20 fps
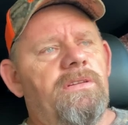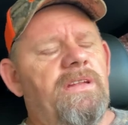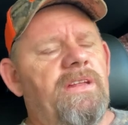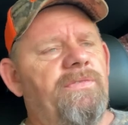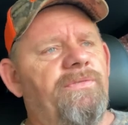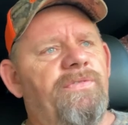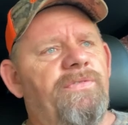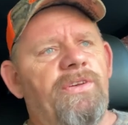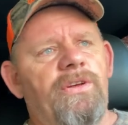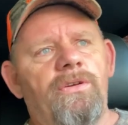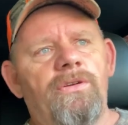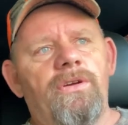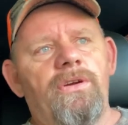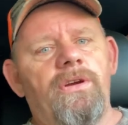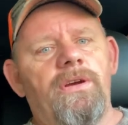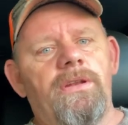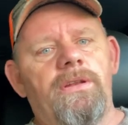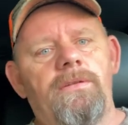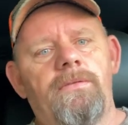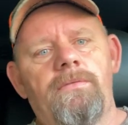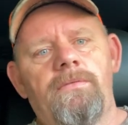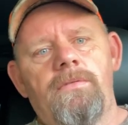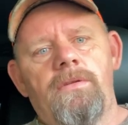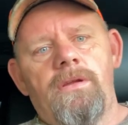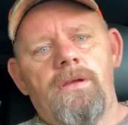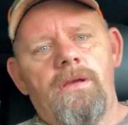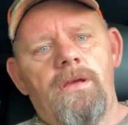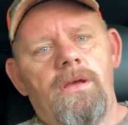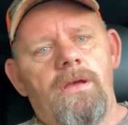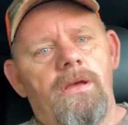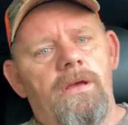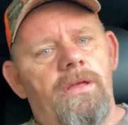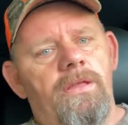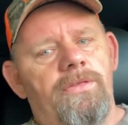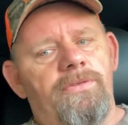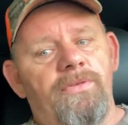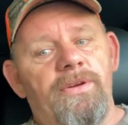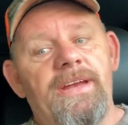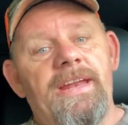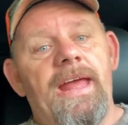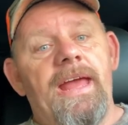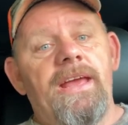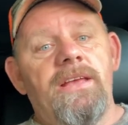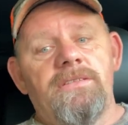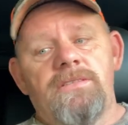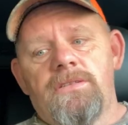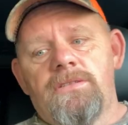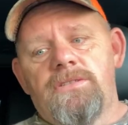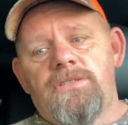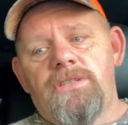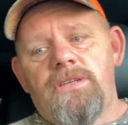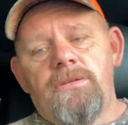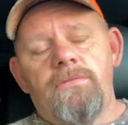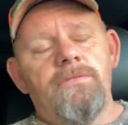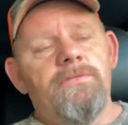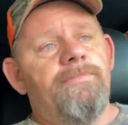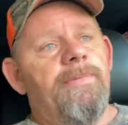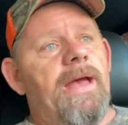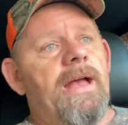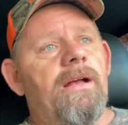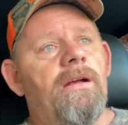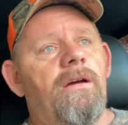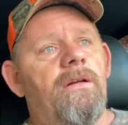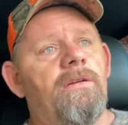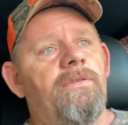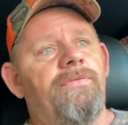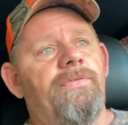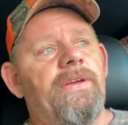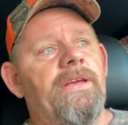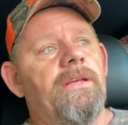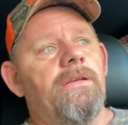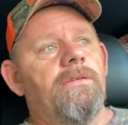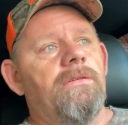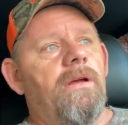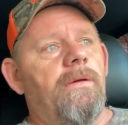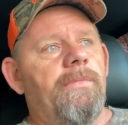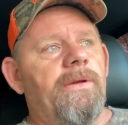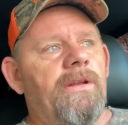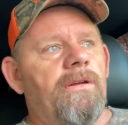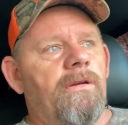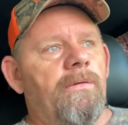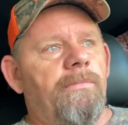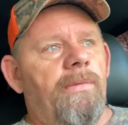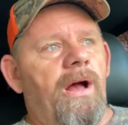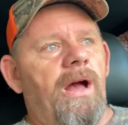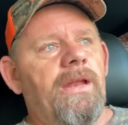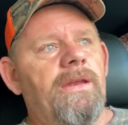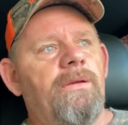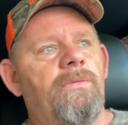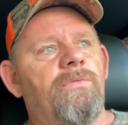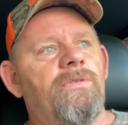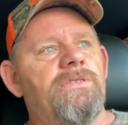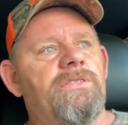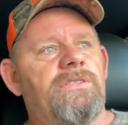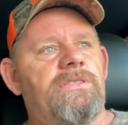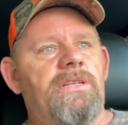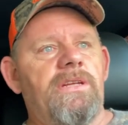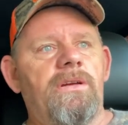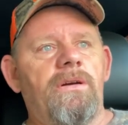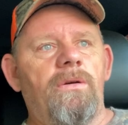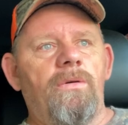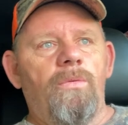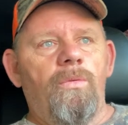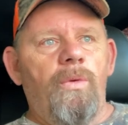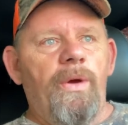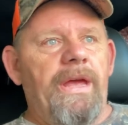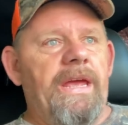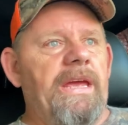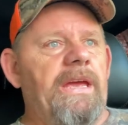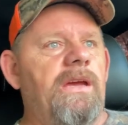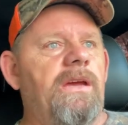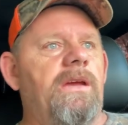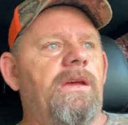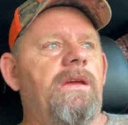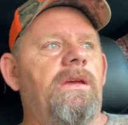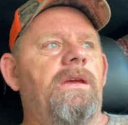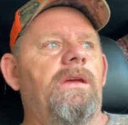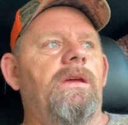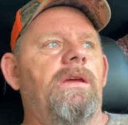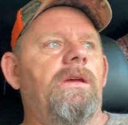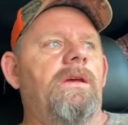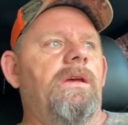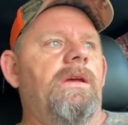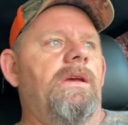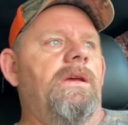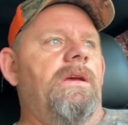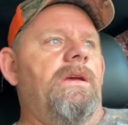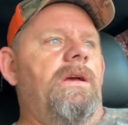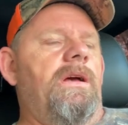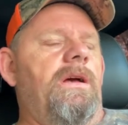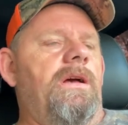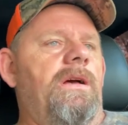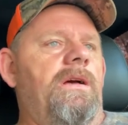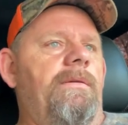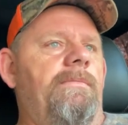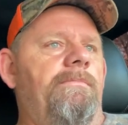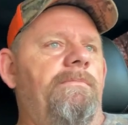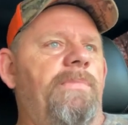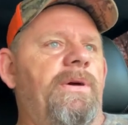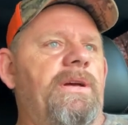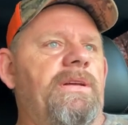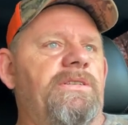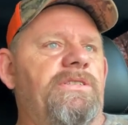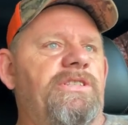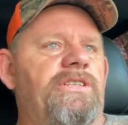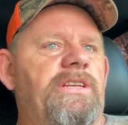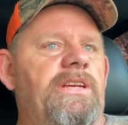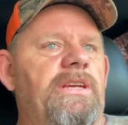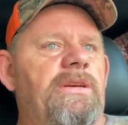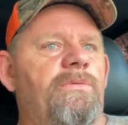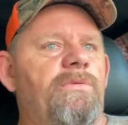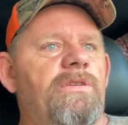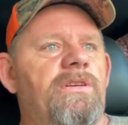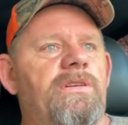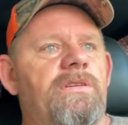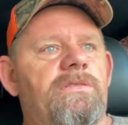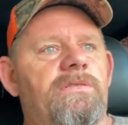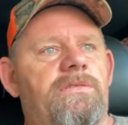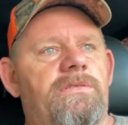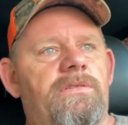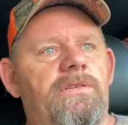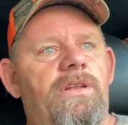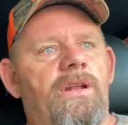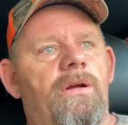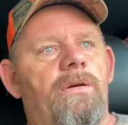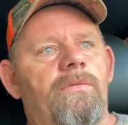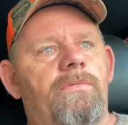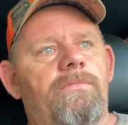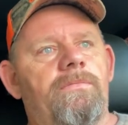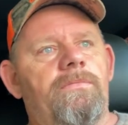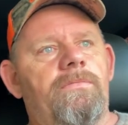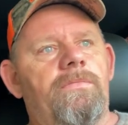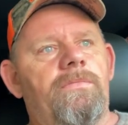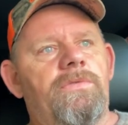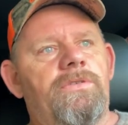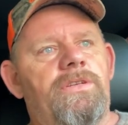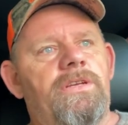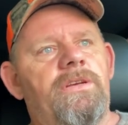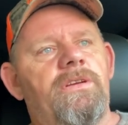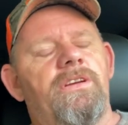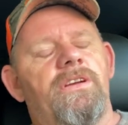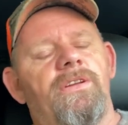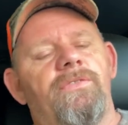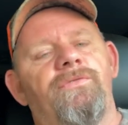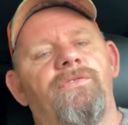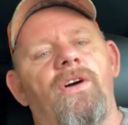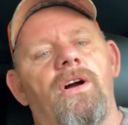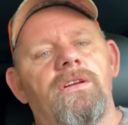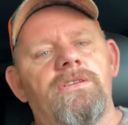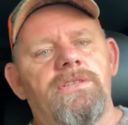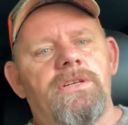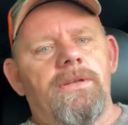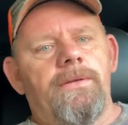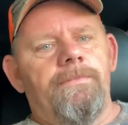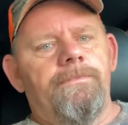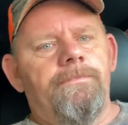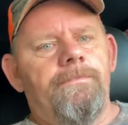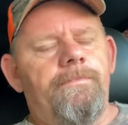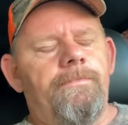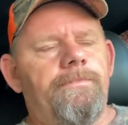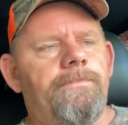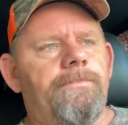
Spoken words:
Didn't feel good. 3 days and she was back on her feet. I mean, her body was still weak, but she was, she could function.